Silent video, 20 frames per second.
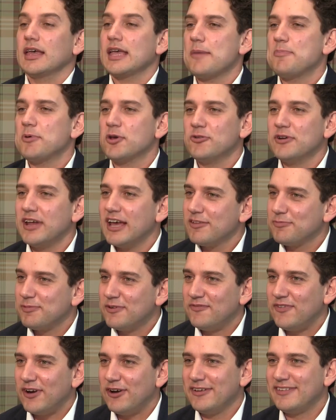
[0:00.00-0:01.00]
Capricorn has
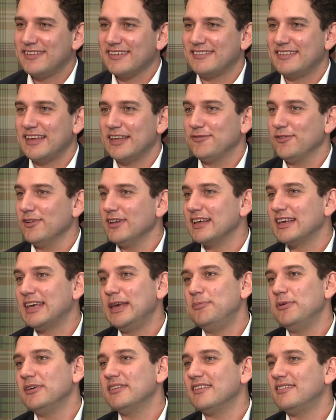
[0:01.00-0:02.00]
been very successful in
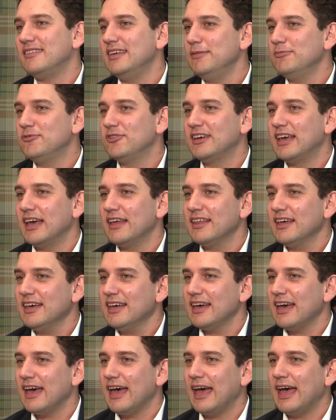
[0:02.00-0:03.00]
keeping the team together,